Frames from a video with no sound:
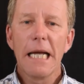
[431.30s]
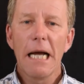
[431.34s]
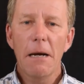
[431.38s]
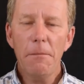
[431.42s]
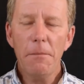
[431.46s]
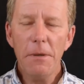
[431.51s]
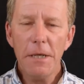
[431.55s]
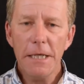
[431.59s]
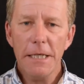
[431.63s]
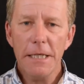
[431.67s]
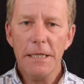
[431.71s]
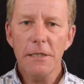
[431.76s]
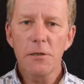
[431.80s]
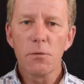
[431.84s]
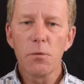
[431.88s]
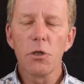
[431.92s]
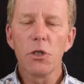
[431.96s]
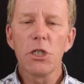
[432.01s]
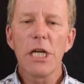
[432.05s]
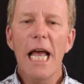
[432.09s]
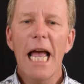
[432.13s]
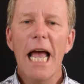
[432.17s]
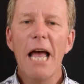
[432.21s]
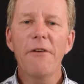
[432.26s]

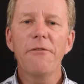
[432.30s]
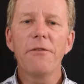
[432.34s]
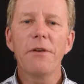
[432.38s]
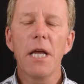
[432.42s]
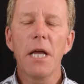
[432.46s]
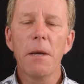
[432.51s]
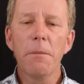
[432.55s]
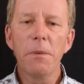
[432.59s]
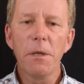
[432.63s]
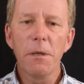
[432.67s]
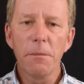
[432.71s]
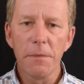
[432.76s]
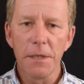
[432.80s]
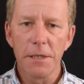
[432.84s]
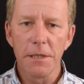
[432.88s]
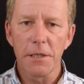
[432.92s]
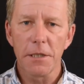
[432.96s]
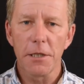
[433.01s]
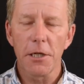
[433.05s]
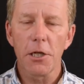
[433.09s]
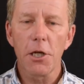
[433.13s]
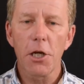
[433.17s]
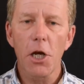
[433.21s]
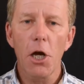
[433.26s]
Companies which have
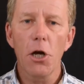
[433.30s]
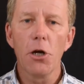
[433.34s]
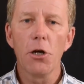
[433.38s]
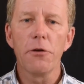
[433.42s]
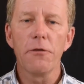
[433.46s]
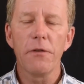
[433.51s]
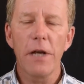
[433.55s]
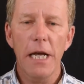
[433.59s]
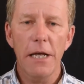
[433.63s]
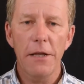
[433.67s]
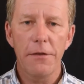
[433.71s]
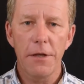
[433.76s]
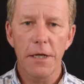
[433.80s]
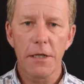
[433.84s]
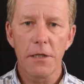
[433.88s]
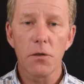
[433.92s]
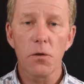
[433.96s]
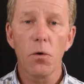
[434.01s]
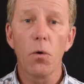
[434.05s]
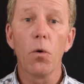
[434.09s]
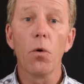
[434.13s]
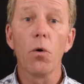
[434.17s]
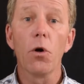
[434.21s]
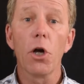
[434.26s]
implemented a code of
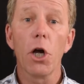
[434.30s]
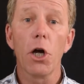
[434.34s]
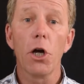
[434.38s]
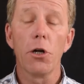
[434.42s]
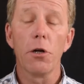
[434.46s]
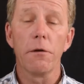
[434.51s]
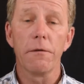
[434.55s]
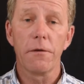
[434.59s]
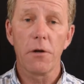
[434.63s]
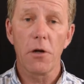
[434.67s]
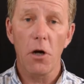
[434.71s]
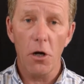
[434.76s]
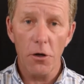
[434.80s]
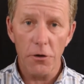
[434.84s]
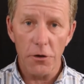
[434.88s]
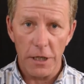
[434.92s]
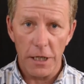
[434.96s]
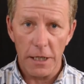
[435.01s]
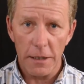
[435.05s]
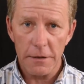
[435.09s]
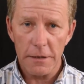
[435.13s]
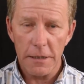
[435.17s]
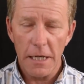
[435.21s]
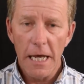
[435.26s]
ethics or code of
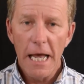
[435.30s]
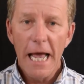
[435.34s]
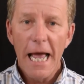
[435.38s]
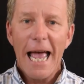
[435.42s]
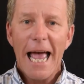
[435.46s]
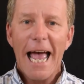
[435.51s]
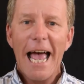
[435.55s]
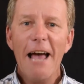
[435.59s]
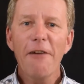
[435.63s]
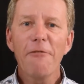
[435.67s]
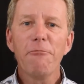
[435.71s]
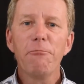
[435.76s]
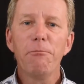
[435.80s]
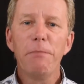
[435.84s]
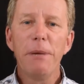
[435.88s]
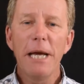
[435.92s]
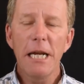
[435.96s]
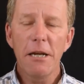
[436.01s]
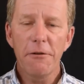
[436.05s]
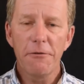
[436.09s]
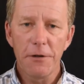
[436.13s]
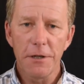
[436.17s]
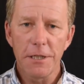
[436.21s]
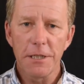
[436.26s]
conduct have
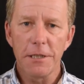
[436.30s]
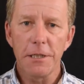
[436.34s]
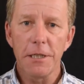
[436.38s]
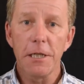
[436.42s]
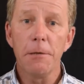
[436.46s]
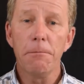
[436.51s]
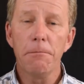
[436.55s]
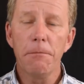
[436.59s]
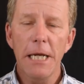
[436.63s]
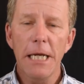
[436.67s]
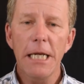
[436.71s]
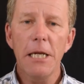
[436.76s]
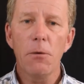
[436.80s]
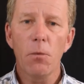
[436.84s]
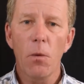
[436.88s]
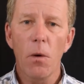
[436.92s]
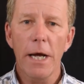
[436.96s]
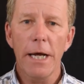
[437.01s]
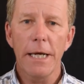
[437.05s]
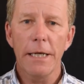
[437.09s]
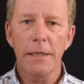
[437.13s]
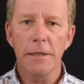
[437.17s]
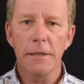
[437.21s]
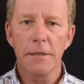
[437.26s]
benefited in many
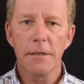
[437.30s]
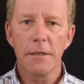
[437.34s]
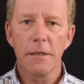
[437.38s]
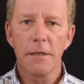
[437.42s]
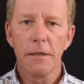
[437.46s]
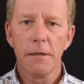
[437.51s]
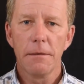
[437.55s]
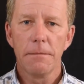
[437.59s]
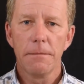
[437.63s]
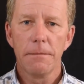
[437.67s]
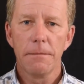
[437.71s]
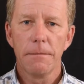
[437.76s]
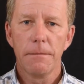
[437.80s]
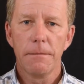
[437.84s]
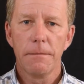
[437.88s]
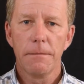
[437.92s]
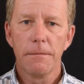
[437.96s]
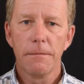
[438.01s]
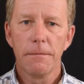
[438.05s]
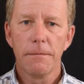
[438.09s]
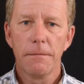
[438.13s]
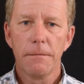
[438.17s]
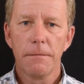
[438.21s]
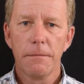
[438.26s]
ways.
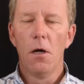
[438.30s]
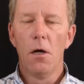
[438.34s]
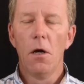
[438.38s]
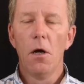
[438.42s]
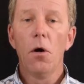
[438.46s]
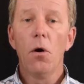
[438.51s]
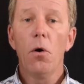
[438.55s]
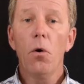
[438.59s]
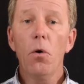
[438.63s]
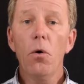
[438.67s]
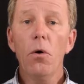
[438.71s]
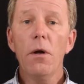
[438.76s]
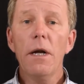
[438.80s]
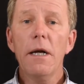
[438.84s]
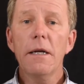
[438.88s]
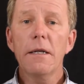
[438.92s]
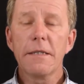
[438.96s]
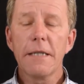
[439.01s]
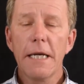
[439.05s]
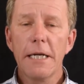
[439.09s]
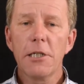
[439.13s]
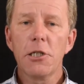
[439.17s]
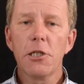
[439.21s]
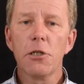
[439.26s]

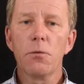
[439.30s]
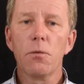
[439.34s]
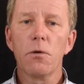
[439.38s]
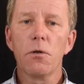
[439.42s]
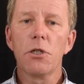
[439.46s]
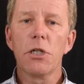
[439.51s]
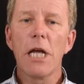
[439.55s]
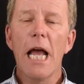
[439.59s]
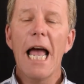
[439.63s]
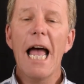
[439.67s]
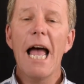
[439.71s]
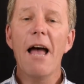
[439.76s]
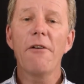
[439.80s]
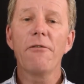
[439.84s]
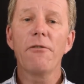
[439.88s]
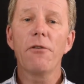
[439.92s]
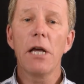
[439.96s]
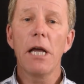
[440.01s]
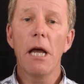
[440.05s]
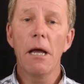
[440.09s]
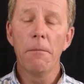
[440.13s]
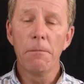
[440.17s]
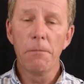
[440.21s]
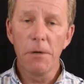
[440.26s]
Organizations which have
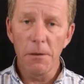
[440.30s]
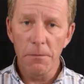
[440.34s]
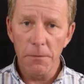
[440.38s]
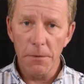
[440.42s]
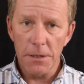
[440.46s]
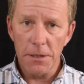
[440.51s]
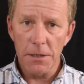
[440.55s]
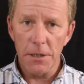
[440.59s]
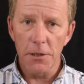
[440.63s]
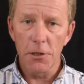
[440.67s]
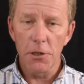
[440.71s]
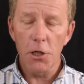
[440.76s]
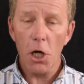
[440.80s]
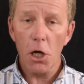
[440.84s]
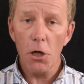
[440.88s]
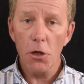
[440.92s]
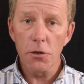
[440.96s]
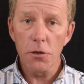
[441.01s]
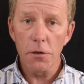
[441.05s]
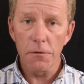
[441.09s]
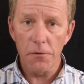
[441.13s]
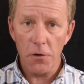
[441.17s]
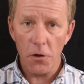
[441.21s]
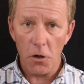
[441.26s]
implemented codes
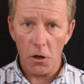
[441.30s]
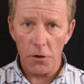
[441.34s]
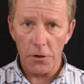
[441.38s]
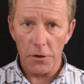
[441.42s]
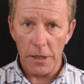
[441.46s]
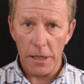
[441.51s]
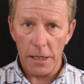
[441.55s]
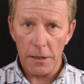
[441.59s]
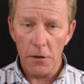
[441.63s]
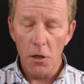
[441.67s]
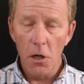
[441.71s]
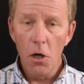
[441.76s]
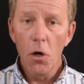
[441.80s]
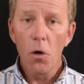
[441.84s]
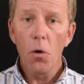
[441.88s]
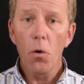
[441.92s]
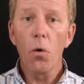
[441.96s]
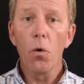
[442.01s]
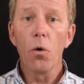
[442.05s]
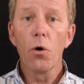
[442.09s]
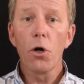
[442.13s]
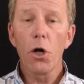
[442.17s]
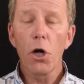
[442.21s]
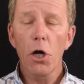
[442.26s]
of conduct
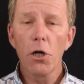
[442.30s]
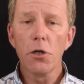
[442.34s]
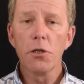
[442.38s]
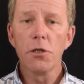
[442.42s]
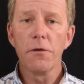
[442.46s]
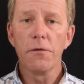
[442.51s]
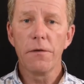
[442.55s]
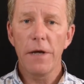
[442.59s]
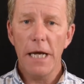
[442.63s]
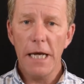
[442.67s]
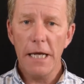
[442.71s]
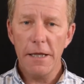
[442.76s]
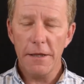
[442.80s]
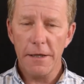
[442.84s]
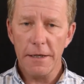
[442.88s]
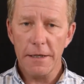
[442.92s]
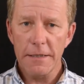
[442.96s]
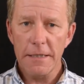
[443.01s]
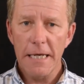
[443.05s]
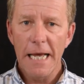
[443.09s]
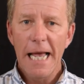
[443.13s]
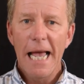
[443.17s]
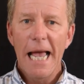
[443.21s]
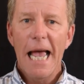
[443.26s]
or codes of
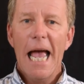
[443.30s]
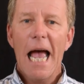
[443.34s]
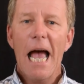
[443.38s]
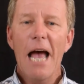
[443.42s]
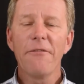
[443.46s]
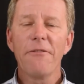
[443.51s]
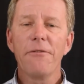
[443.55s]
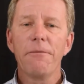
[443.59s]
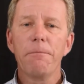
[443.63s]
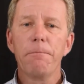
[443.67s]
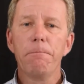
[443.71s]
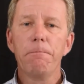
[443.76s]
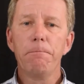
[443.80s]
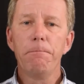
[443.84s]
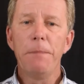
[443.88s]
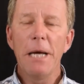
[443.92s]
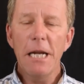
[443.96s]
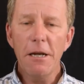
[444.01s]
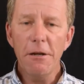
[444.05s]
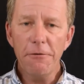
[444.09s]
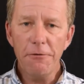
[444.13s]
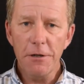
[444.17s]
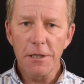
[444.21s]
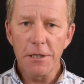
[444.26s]
ethics have
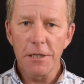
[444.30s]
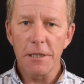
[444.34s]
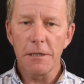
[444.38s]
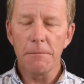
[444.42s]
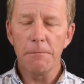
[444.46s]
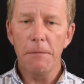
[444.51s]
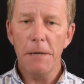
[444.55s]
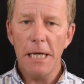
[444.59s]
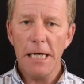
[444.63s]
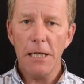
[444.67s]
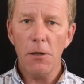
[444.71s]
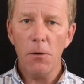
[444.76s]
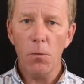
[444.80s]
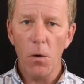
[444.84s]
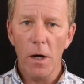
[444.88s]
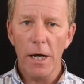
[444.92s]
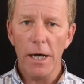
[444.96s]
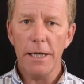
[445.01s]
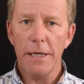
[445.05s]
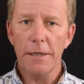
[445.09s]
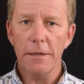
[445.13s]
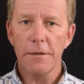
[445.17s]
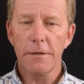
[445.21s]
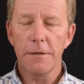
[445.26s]
benefited in many
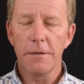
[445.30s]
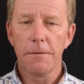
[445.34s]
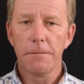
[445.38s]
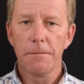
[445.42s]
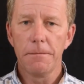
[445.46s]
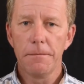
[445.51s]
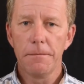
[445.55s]
ways.